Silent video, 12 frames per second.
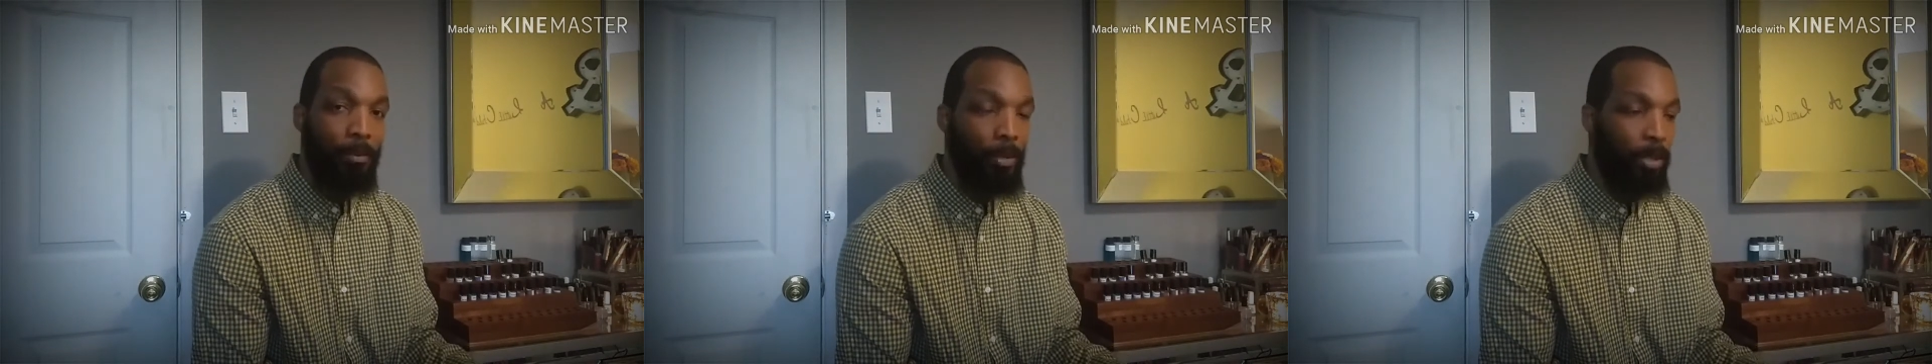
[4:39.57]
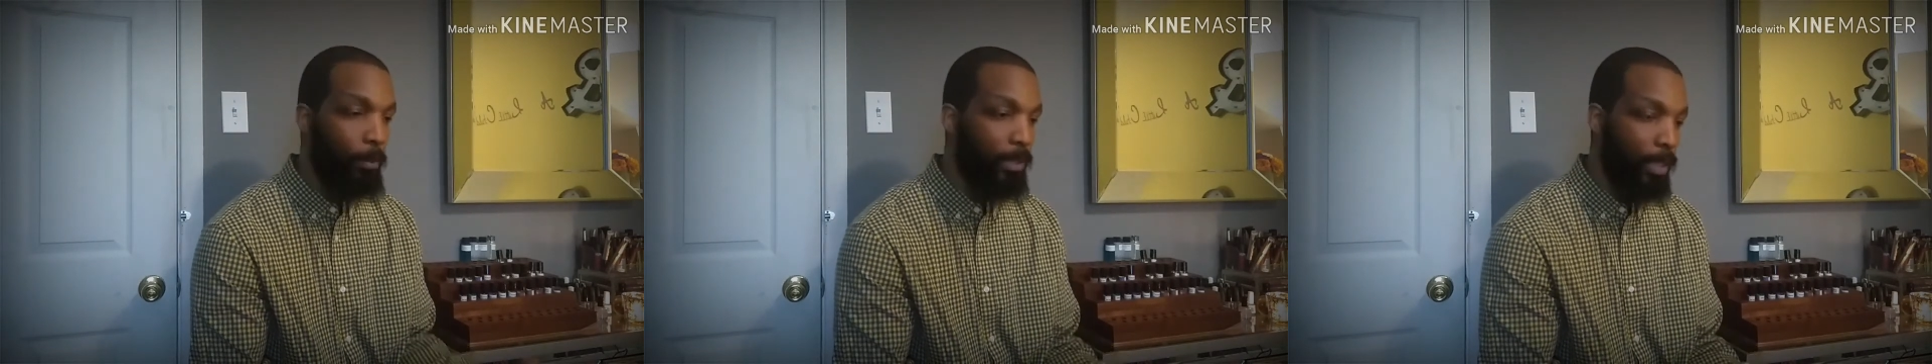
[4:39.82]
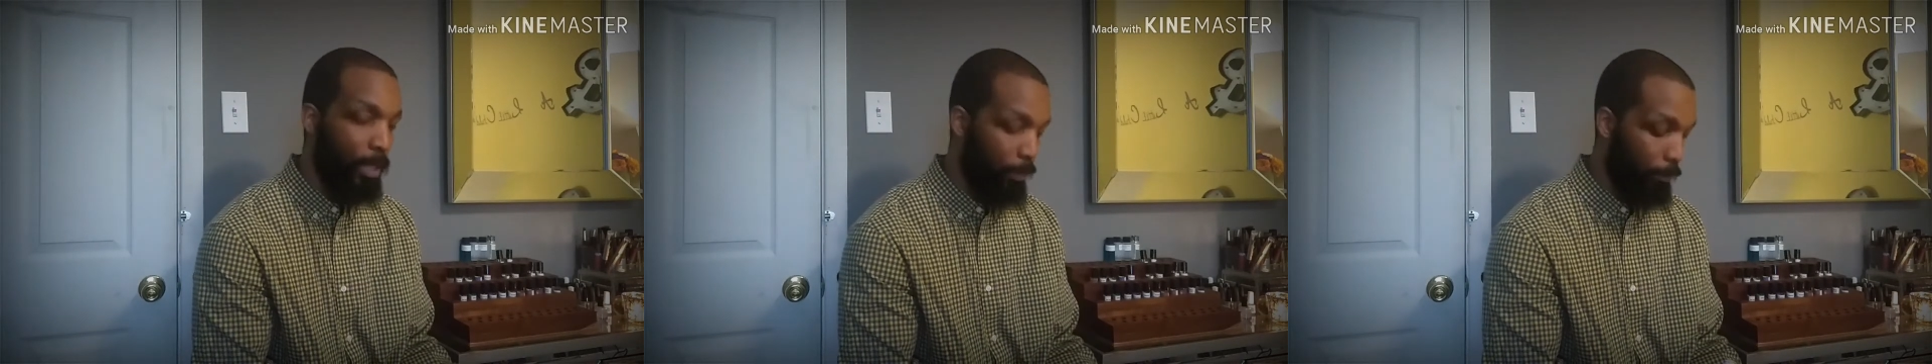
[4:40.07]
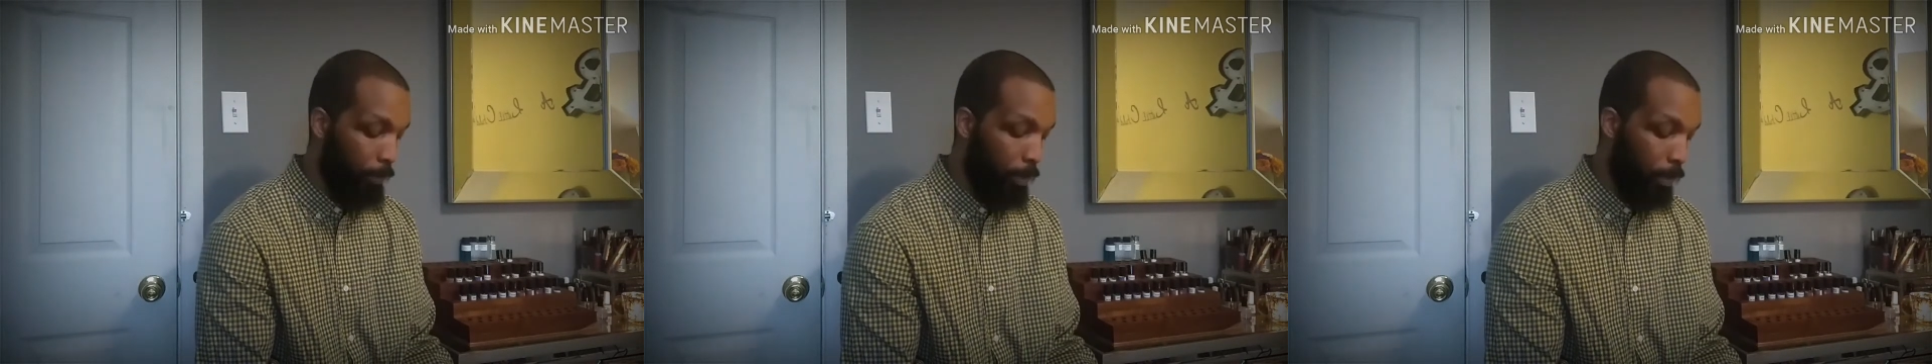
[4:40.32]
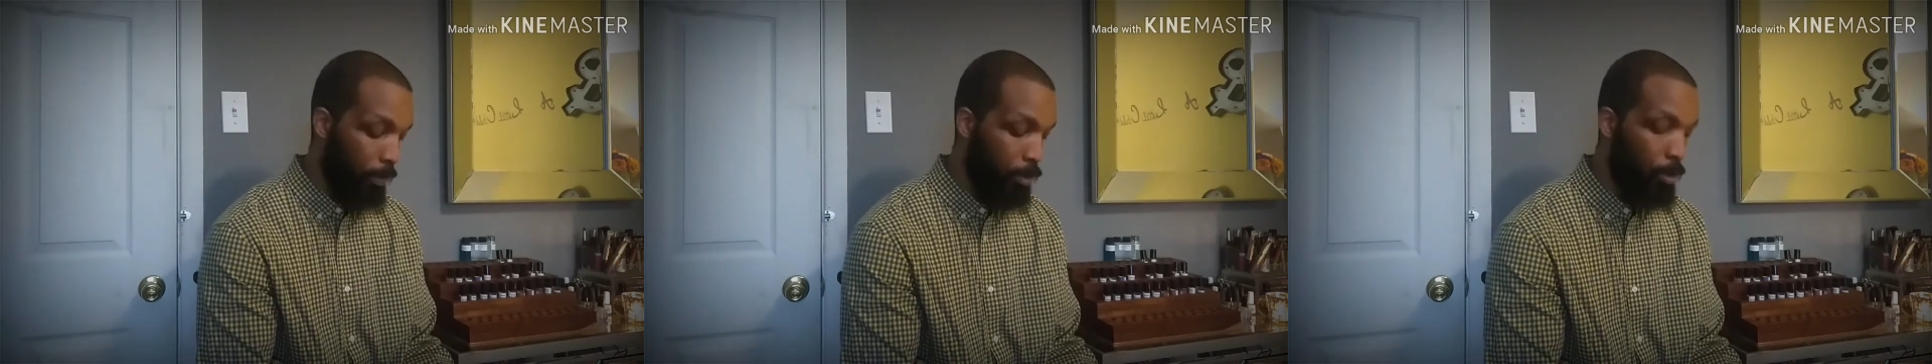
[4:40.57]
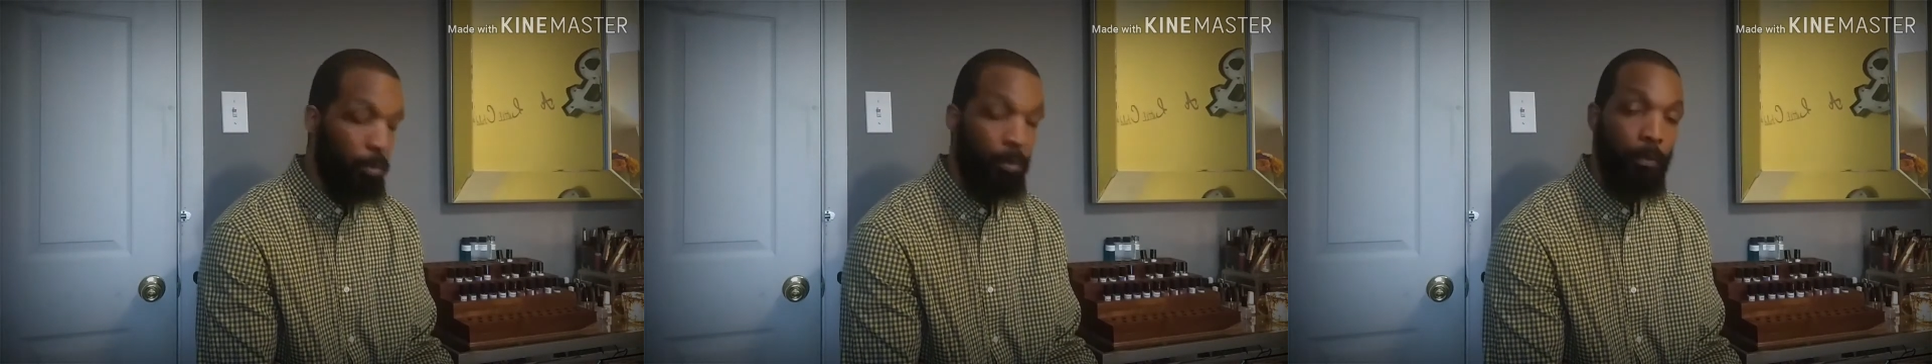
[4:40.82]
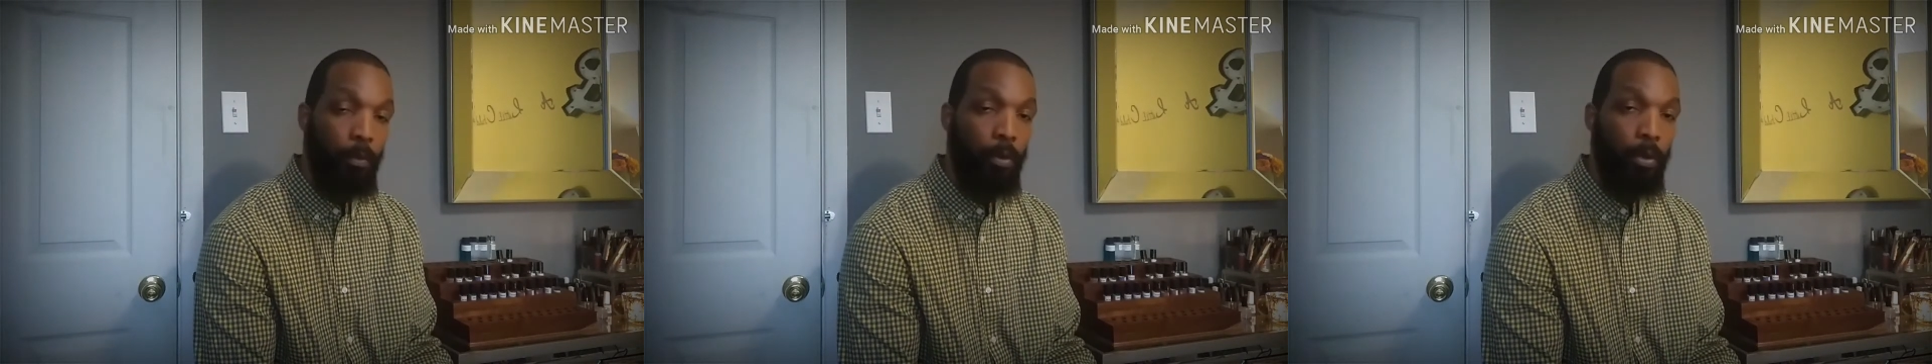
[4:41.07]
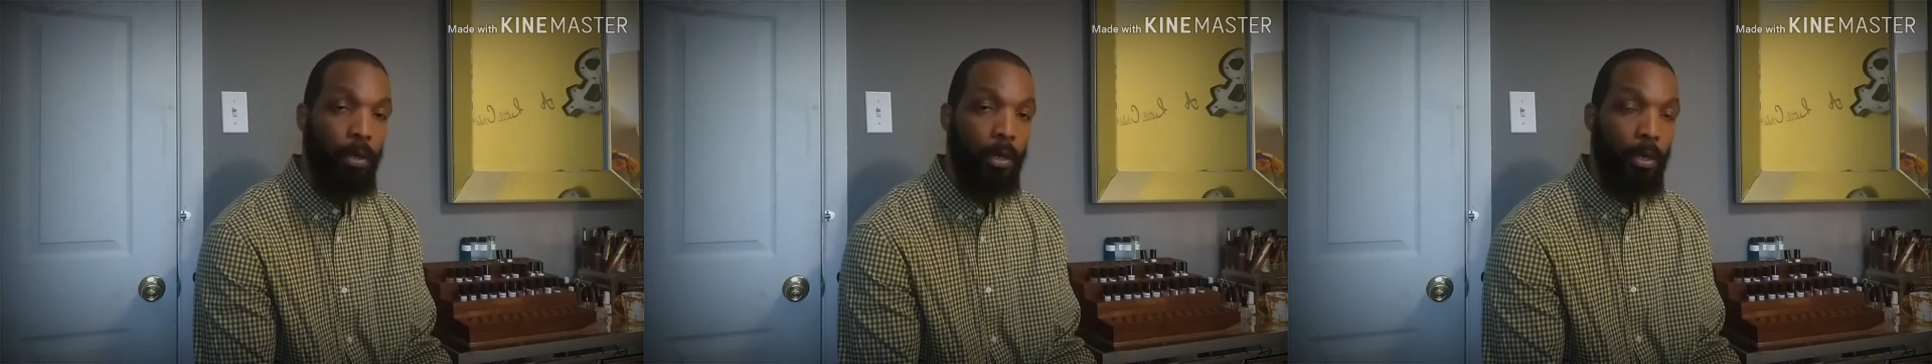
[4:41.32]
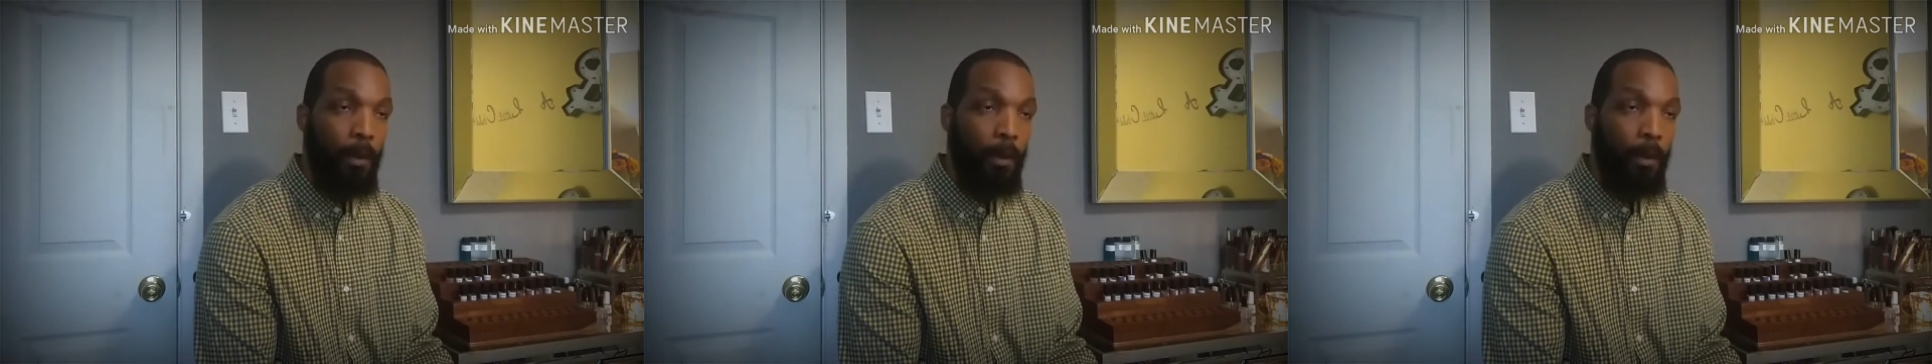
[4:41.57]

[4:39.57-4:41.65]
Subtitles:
We're going to be selling soaps for